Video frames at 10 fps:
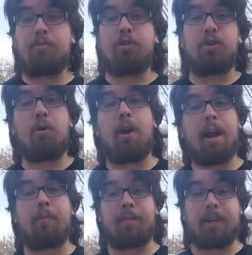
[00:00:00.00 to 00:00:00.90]
so
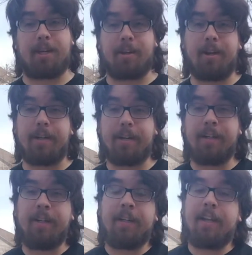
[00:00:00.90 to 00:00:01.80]
happy that I got it.
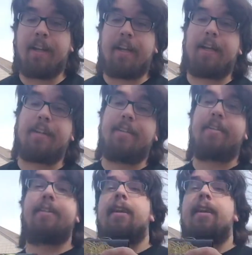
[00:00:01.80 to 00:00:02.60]
It is the